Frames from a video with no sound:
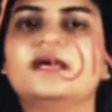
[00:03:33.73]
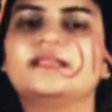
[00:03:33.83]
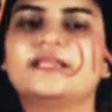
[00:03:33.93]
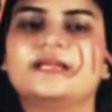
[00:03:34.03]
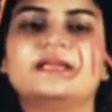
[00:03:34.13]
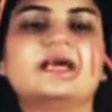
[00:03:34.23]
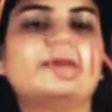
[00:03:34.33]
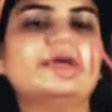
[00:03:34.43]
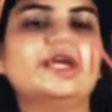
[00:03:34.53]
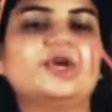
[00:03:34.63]
Then
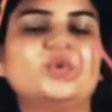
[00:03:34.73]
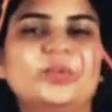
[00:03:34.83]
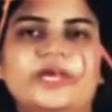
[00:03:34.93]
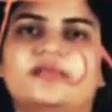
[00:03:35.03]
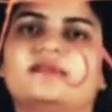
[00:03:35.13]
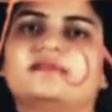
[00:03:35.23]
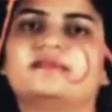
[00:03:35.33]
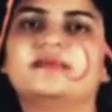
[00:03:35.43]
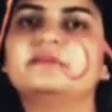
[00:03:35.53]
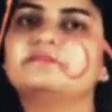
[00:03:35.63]
coming to in
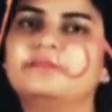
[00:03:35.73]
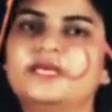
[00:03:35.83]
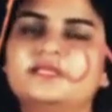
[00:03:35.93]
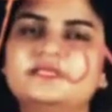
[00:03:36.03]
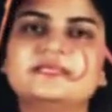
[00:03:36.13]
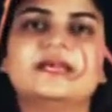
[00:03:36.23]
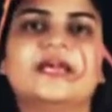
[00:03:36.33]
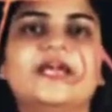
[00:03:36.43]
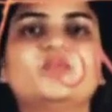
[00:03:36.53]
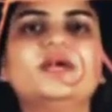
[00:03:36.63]
means
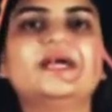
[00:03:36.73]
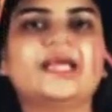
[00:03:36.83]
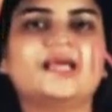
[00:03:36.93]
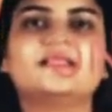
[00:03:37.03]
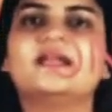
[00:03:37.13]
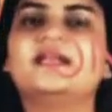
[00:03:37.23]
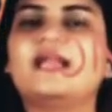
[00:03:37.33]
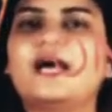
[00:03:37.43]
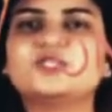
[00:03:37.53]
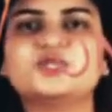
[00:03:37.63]
it will take the
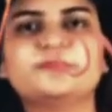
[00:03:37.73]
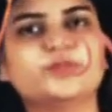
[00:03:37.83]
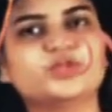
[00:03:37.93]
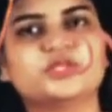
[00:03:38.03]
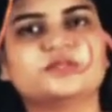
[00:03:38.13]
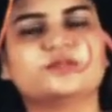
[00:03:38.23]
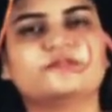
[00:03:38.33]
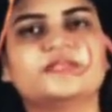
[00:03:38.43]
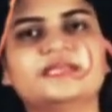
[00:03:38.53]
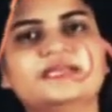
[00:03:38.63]
larger portion
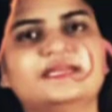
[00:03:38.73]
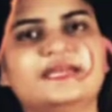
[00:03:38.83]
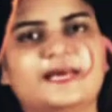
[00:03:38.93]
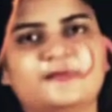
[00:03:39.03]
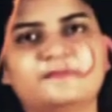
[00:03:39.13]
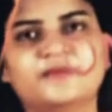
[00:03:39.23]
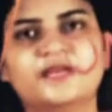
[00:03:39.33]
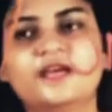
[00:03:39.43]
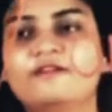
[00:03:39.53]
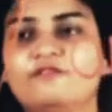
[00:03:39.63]
of the time.
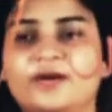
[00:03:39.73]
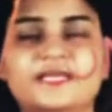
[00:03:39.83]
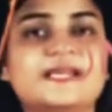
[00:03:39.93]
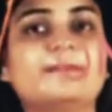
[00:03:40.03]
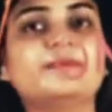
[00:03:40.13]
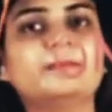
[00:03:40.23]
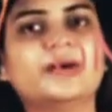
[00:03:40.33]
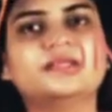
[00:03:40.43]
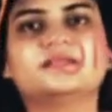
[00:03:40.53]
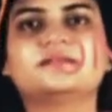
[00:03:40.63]
For example,
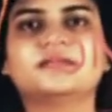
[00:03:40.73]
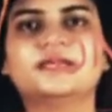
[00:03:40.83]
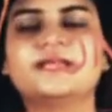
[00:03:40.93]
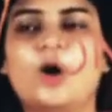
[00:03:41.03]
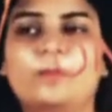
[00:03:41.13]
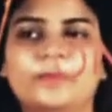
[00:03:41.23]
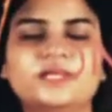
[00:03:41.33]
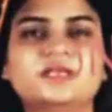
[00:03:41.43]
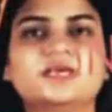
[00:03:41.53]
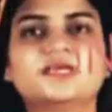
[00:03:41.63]
month. Now
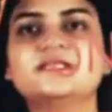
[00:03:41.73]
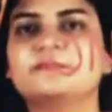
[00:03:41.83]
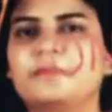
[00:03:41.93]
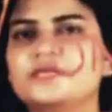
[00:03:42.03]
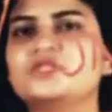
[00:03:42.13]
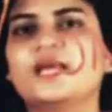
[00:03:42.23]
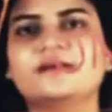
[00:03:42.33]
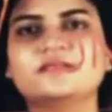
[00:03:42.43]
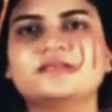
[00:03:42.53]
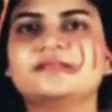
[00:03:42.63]
month is much
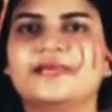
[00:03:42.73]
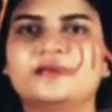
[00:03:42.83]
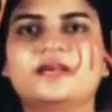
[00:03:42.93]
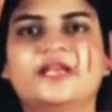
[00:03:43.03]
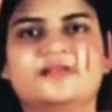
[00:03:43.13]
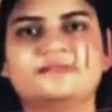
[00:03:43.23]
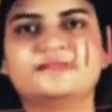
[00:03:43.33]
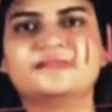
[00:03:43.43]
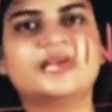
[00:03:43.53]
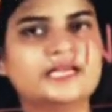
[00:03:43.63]
larger than a day.
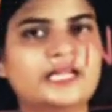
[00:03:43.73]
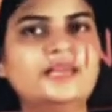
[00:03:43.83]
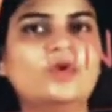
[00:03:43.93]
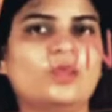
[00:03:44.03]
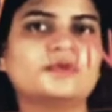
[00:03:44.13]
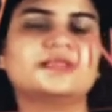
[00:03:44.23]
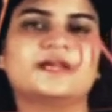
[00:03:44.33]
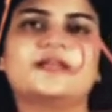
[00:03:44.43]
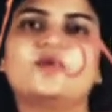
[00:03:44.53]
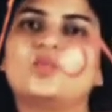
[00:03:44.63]
30 or
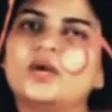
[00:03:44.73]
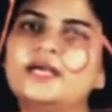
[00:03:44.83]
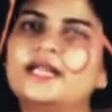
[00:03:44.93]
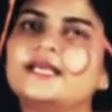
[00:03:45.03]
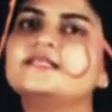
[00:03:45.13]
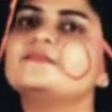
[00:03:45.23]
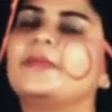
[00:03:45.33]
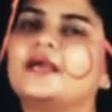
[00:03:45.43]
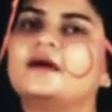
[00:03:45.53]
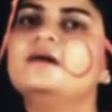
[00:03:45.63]
31 days
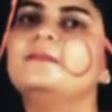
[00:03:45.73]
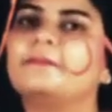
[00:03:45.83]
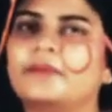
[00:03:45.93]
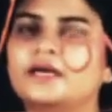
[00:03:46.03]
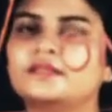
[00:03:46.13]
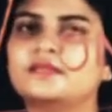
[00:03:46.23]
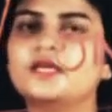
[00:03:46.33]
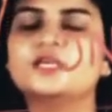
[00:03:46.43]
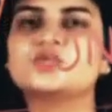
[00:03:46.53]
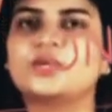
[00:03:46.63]
make a month.
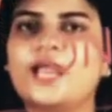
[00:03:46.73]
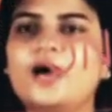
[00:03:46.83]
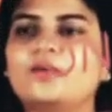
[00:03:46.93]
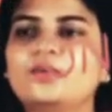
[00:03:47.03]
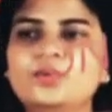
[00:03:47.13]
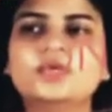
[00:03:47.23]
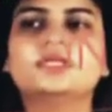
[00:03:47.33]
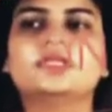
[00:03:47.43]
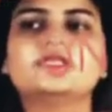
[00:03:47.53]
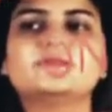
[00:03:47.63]
So now
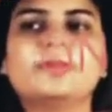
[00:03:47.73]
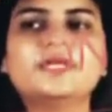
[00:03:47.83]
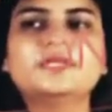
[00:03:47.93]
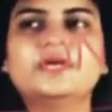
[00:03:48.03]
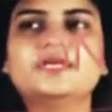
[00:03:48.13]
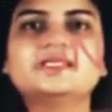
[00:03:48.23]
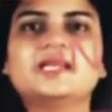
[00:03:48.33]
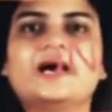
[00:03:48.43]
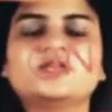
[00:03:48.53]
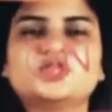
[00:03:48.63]
this month is
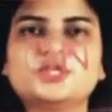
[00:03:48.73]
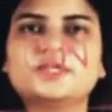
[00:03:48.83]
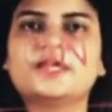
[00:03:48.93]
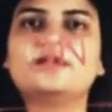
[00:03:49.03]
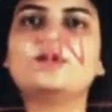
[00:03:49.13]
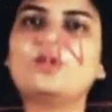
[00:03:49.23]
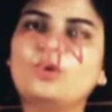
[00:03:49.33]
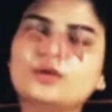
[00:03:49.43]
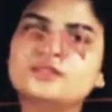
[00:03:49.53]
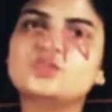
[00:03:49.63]
larger than
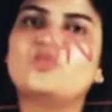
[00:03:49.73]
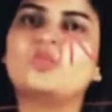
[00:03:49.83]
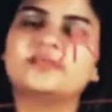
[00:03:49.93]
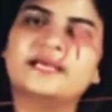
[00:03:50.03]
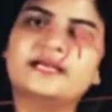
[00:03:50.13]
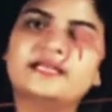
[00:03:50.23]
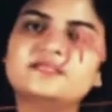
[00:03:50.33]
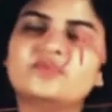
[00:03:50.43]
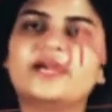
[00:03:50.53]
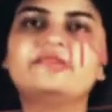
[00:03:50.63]
on. So that
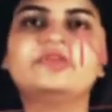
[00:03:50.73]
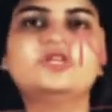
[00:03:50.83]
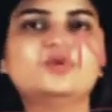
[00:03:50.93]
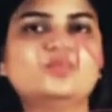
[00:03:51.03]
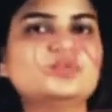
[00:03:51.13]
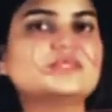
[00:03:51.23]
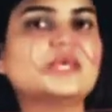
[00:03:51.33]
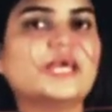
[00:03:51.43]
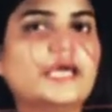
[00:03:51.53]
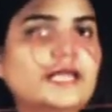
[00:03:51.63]
is why we use
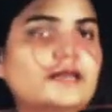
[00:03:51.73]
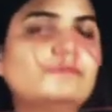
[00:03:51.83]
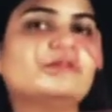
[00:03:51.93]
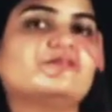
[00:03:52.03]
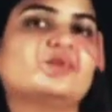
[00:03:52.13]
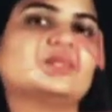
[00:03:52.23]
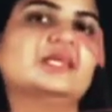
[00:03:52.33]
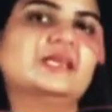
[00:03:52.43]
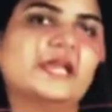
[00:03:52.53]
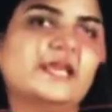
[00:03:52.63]
in before the
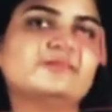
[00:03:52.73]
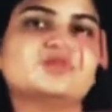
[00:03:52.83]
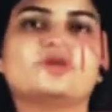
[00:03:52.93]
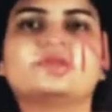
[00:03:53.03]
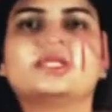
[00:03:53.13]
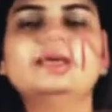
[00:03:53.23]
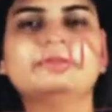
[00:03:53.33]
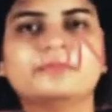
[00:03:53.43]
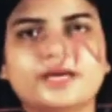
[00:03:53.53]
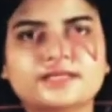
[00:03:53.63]
names of the
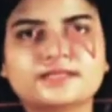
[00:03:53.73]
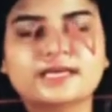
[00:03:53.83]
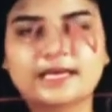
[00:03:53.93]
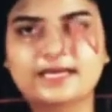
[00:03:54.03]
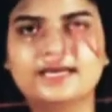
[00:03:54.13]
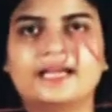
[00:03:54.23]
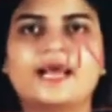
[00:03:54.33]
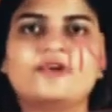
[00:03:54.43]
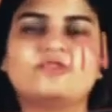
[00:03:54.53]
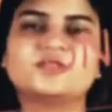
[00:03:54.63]
months. Like
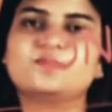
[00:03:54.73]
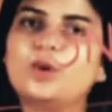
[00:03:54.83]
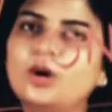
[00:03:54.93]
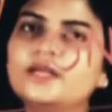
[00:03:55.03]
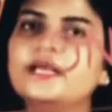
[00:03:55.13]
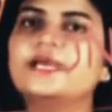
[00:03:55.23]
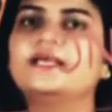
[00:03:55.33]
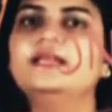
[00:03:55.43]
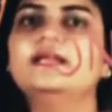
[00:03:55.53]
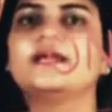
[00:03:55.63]
I was born
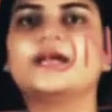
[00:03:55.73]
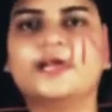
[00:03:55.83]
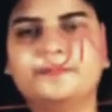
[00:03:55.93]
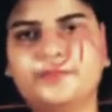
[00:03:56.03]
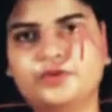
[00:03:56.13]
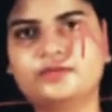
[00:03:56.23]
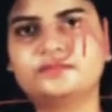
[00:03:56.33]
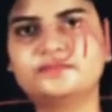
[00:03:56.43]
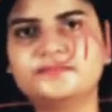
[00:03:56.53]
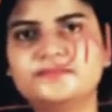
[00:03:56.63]
in April,
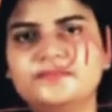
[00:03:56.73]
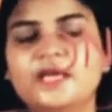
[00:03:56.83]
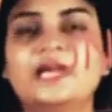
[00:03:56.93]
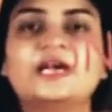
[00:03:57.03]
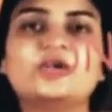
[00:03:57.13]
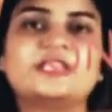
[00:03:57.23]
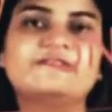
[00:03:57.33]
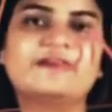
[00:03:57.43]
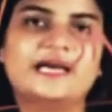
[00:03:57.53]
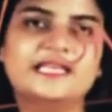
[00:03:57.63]
or
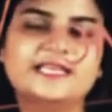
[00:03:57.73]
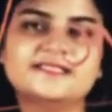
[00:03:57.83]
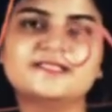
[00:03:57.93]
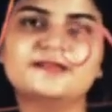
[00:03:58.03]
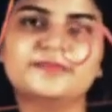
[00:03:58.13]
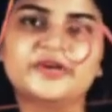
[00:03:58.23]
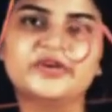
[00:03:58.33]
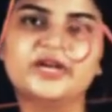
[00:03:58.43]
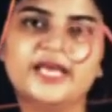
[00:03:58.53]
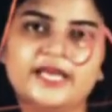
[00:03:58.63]
Diwali is
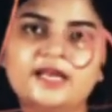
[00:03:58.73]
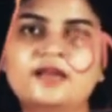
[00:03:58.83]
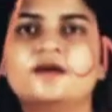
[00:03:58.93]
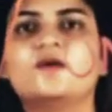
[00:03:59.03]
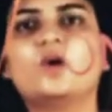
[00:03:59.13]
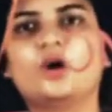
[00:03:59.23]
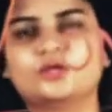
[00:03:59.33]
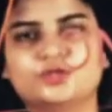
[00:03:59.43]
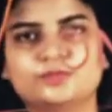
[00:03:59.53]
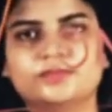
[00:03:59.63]
celebrated in
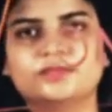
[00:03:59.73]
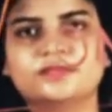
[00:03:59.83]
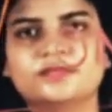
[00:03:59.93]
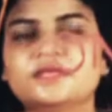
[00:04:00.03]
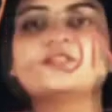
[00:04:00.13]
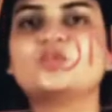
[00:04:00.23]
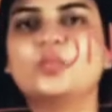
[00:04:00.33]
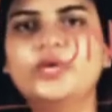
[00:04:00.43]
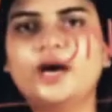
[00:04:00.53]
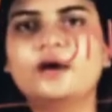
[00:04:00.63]
October. So
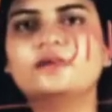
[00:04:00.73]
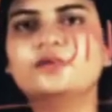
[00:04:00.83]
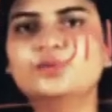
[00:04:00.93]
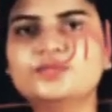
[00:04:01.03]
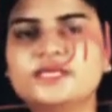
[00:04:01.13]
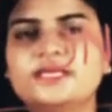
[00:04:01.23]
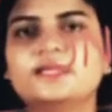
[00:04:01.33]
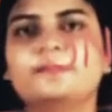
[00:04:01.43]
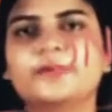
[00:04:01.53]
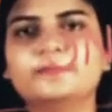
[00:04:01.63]
we are using
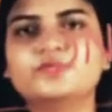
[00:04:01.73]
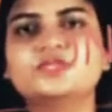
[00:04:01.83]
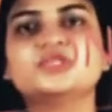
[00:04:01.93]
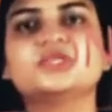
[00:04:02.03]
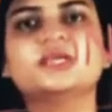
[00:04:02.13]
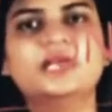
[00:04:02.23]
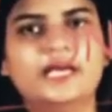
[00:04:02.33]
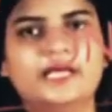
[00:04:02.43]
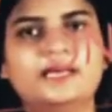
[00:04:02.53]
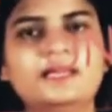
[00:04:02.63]
the preposition
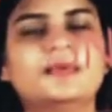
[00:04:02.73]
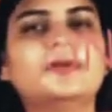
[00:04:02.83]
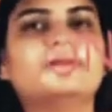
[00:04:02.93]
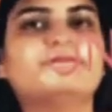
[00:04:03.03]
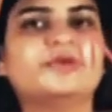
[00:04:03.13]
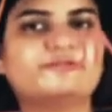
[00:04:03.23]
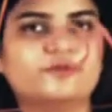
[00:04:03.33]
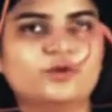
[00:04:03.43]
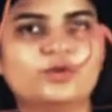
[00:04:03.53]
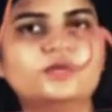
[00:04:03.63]
in
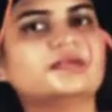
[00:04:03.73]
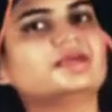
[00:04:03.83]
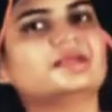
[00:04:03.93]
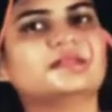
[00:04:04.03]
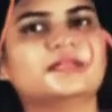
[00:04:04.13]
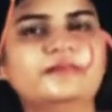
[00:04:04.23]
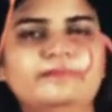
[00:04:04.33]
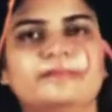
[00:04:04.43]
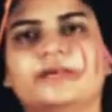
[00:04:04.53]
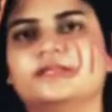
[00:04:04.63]
before the
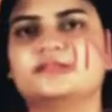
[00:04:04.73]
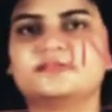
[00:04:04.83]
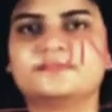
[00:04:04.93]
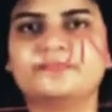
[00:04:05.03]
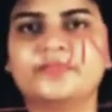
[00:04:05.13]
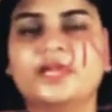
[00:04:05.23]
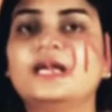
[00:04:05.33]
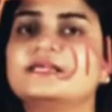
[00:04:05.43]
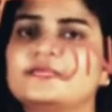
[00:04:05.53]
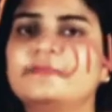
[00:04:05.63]
months.
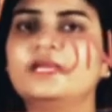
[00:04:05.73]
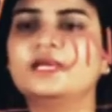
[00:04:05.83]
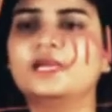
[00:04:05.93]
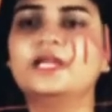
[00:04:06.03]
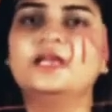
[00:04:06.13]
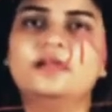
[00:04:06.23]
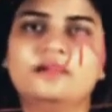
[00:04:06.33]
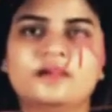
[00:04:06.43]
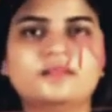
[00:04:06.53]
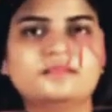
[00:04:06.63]
Similarly,
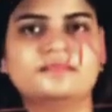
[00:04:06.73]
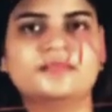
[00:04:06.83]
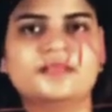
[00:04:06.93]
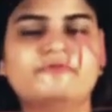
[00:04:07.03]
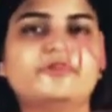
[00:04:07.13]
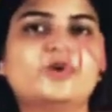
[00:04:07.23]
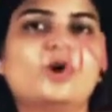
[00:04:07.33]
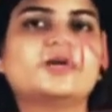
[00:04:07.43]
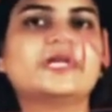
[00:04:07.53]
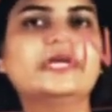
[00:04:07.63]
here we
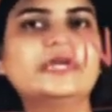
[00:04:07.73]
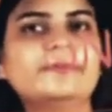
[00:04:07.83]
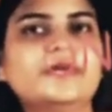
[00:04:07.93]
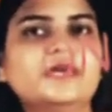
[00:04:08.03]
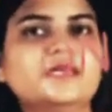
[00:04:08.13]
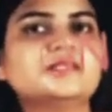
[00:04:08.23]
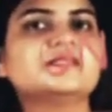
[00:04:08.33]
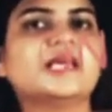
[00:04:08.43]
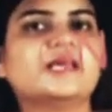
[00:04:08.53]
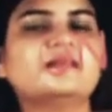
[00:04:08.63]
got independence
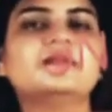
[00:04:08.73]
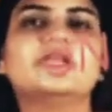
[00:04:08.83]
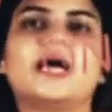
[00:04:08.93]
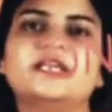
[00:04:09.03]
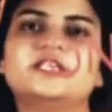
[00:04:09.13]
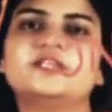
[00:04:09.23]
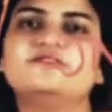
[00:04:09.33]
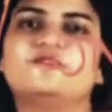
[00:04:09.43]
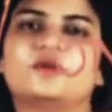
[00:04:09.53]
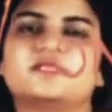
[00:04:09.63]
in
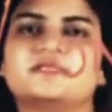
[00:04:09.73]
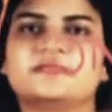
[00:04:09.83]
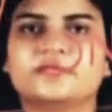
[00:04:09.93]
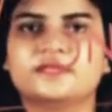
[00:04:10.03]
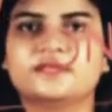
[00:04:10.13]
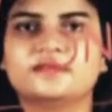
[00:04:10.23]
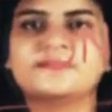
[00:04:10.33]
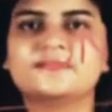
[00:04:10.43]
1947.